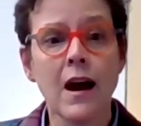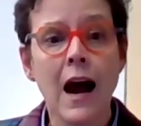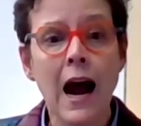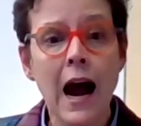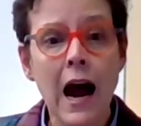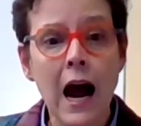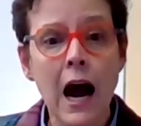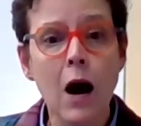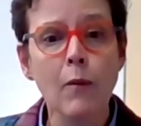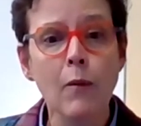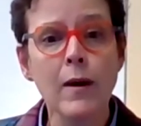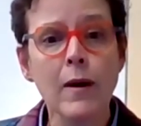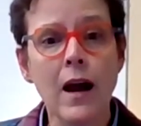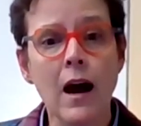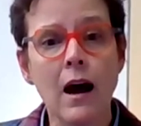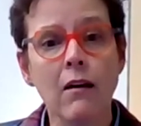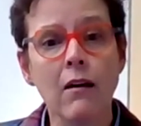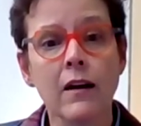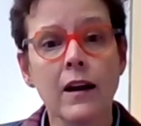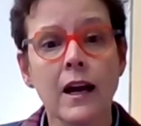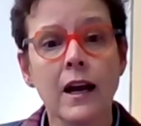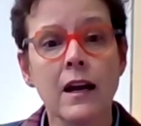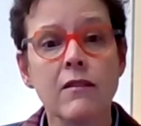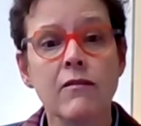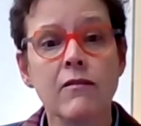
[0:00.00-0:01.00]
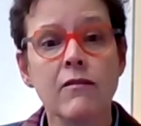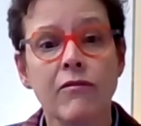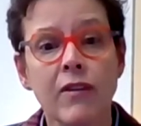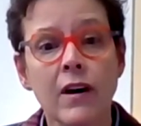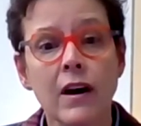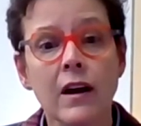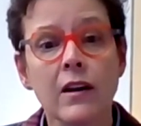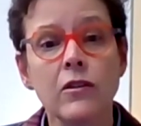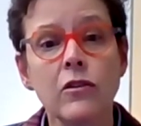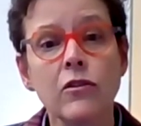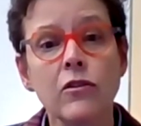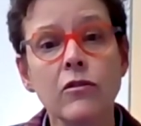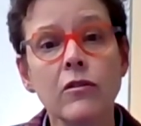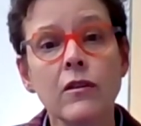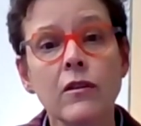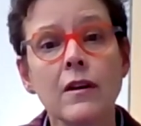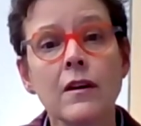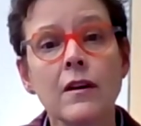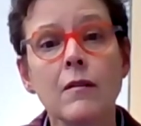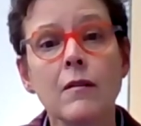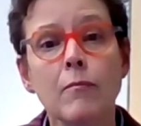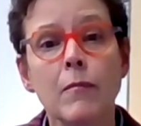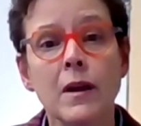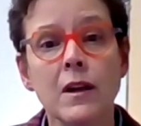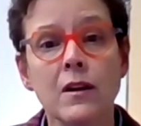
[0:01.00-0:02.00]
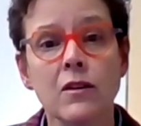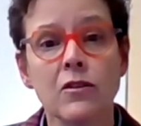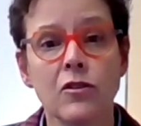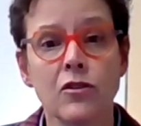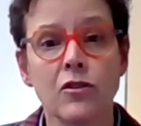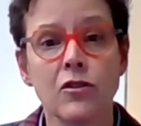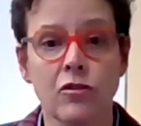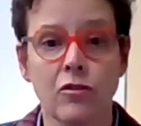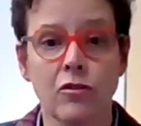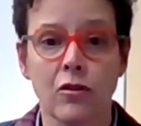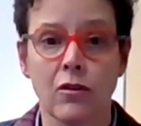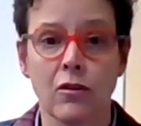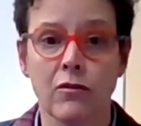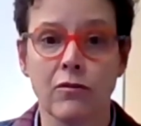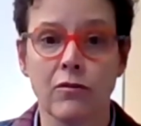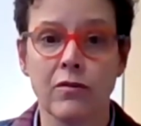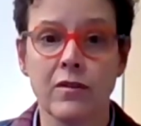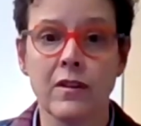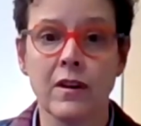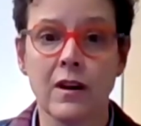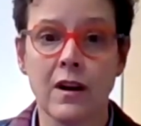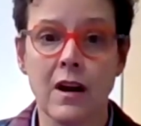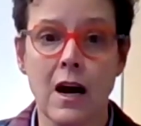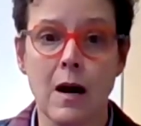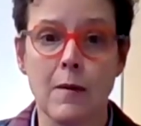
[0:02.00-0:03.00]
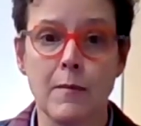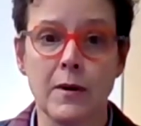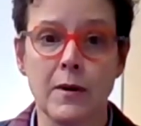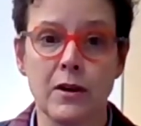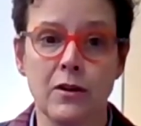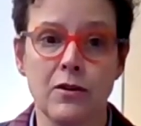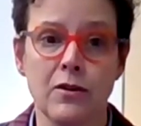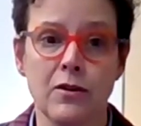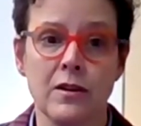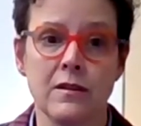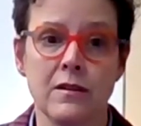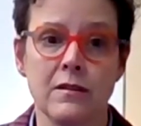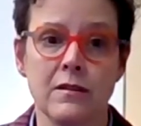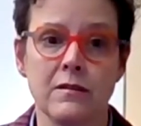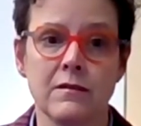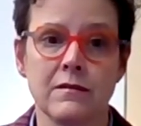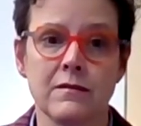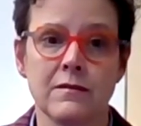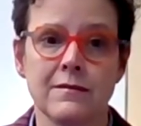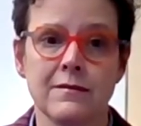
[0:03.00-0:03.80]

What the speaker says: how we allocate funds meant to serve the common good?